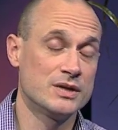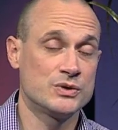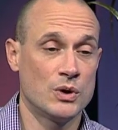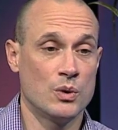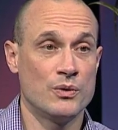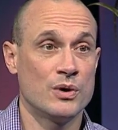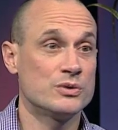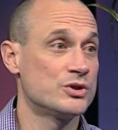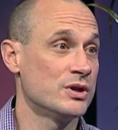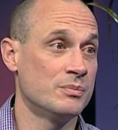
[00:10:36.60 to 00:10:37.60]
So
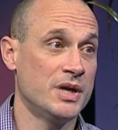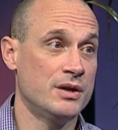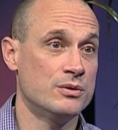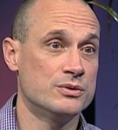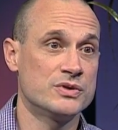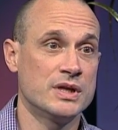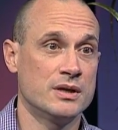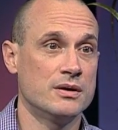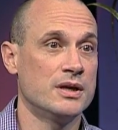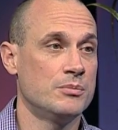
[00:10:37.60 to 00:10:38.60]
those shouldn't be used
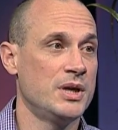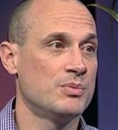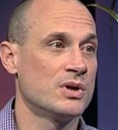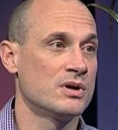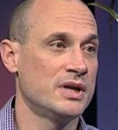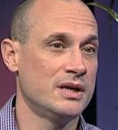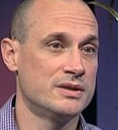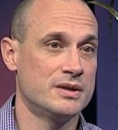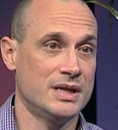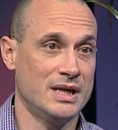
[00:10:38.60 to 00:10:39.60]
in, in people
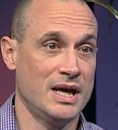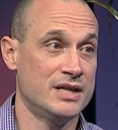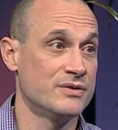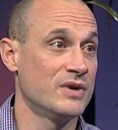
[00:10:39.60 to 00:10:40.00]
underneath the age of